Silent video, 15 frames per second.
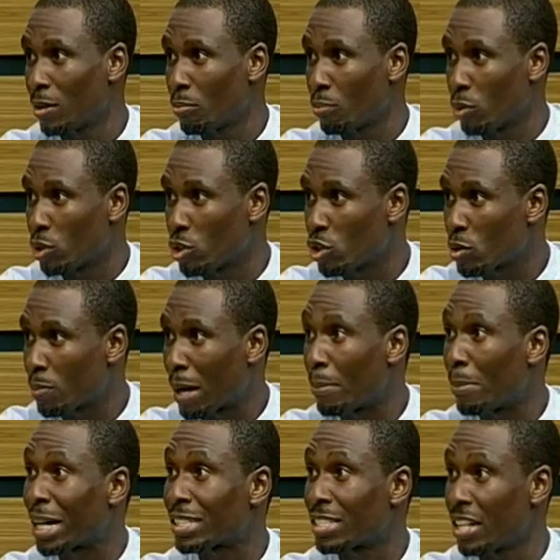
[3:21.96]
produced by
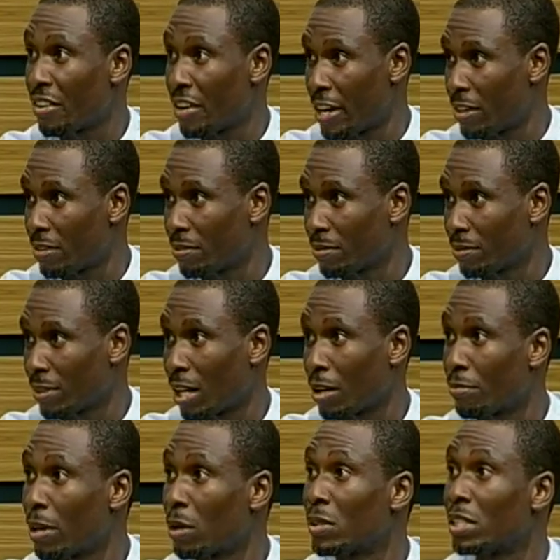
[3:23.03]
bacteria that are
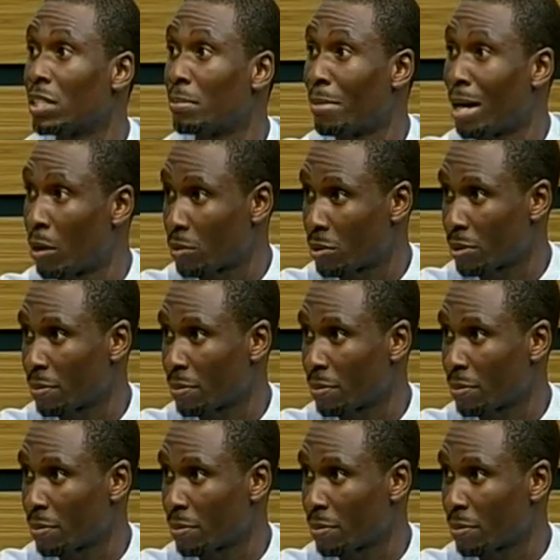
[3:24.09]
found in the mouth.